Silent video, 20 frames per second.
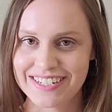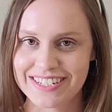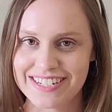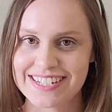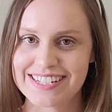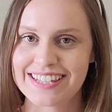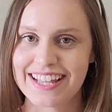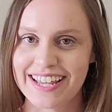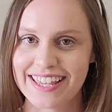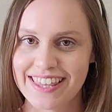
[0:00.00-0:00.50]

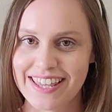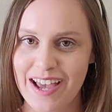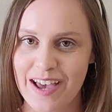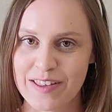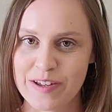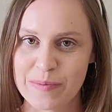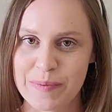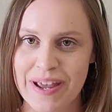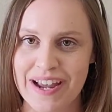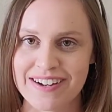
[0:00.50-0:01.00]
just like the
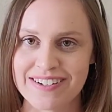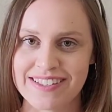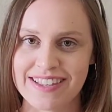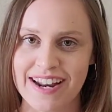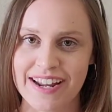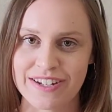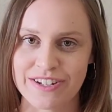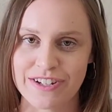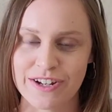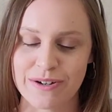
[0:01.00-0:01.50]
other pairs
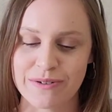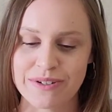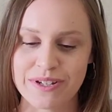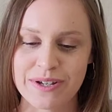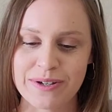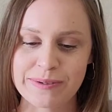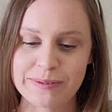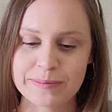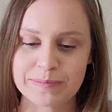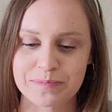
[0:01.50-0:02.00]
that I showed
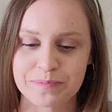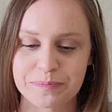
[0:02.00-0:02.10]
you.